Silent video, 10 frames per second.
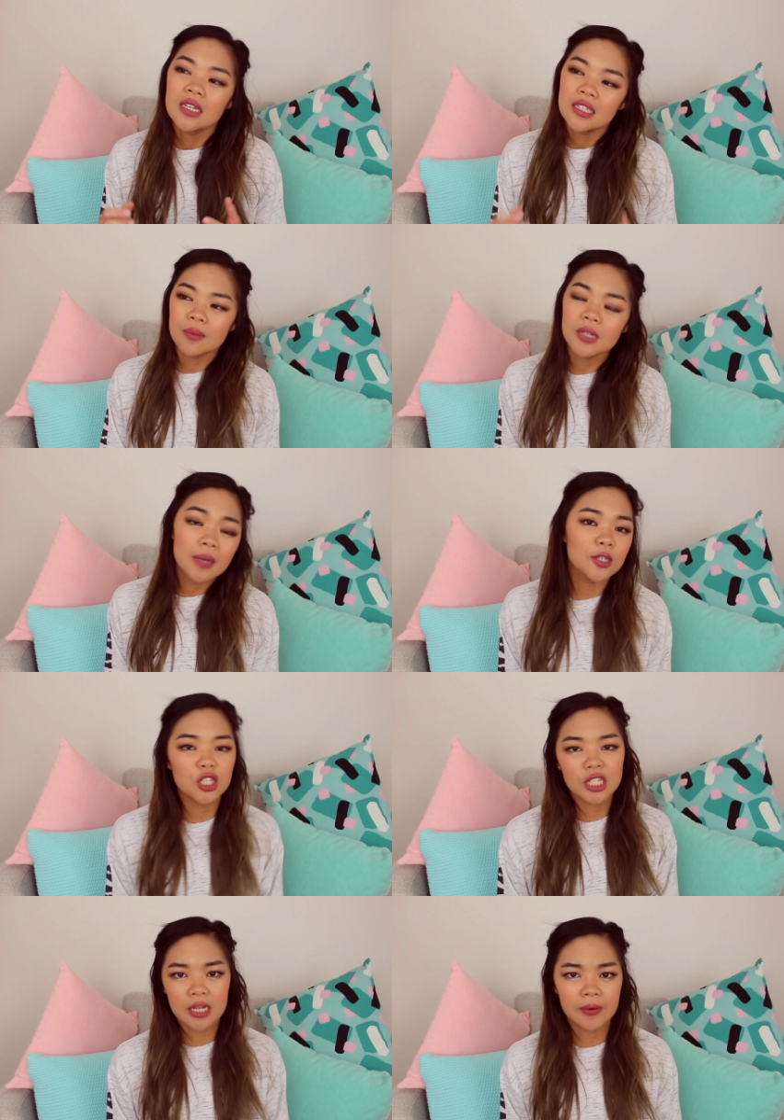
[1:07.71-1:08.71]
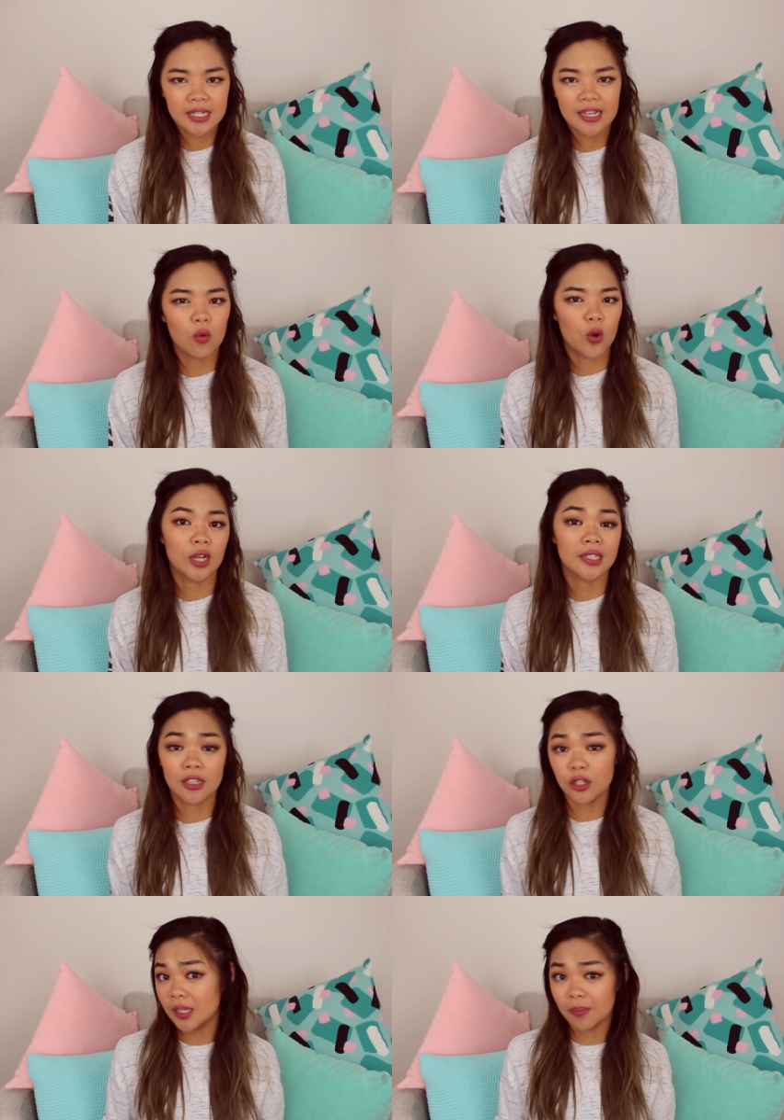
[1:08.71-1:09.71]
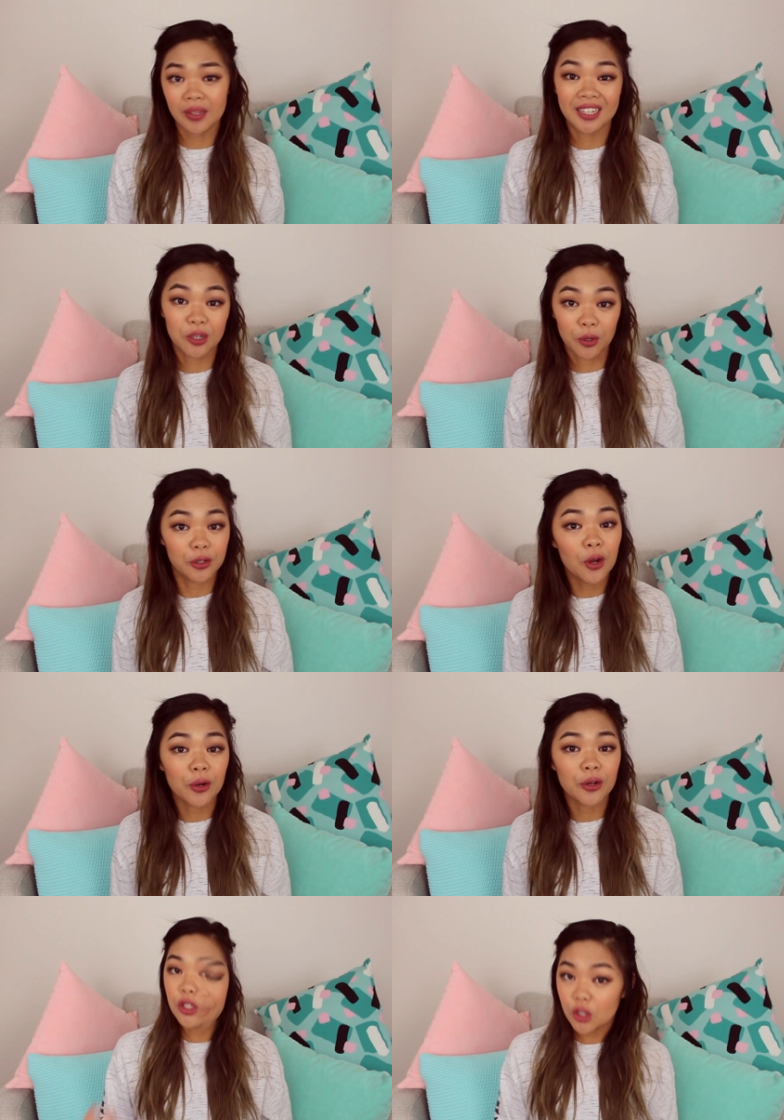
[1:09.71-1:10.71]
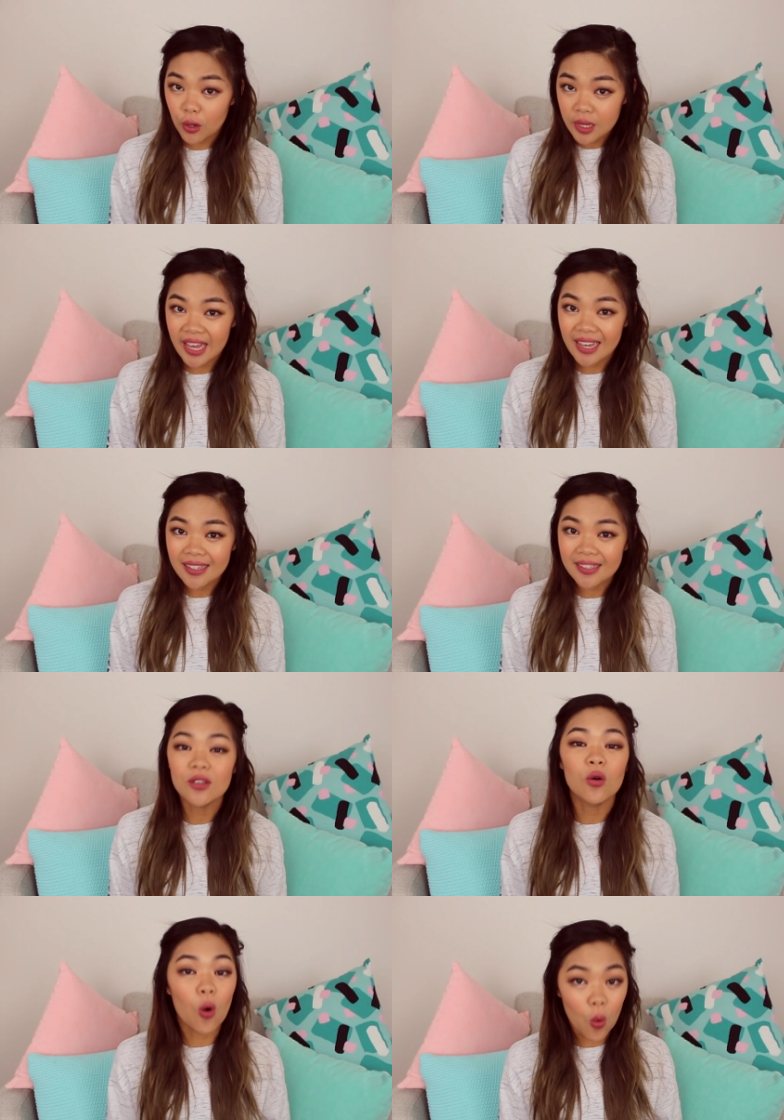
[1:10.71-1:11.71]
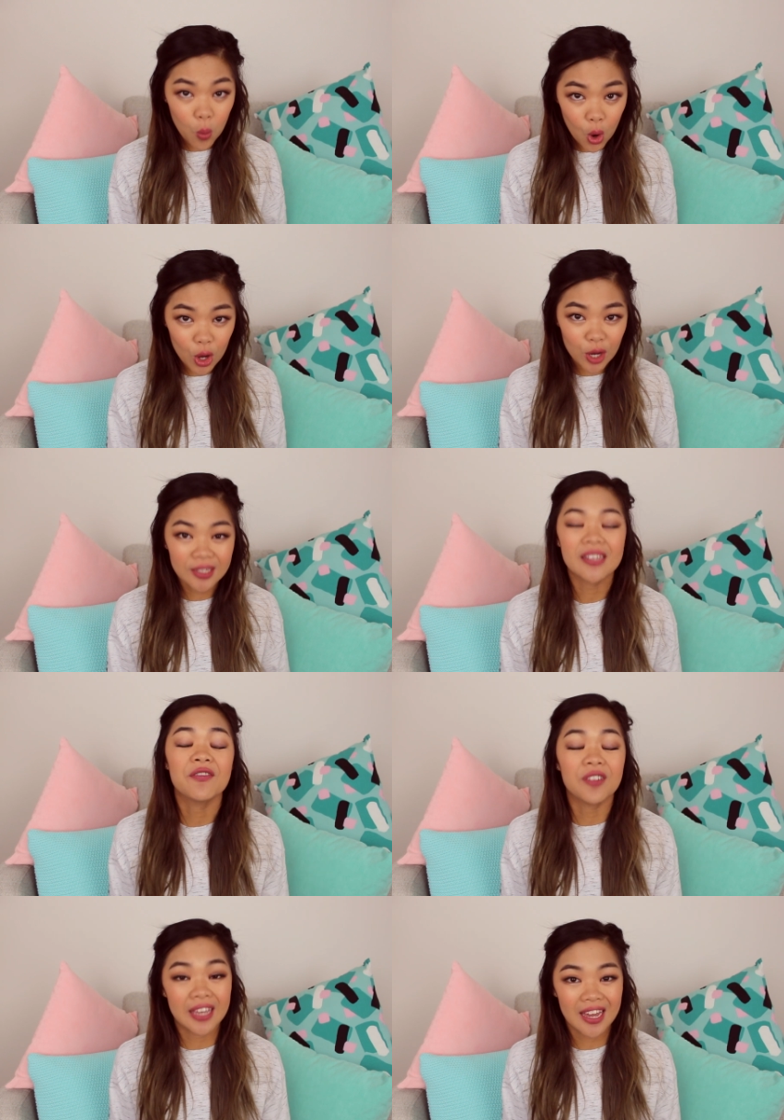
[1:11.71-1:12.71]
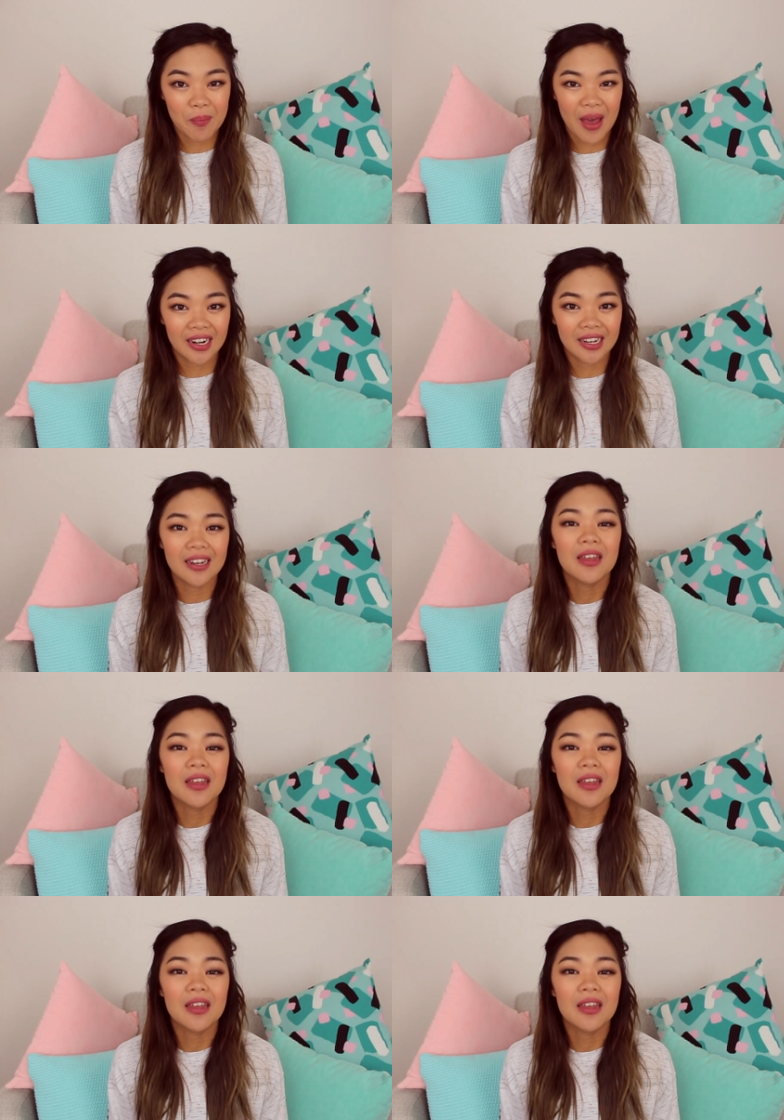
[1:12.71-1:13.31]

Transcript: Sometimes you're just going to get words that you simply don't know. Don't guess, or worse, forget about it.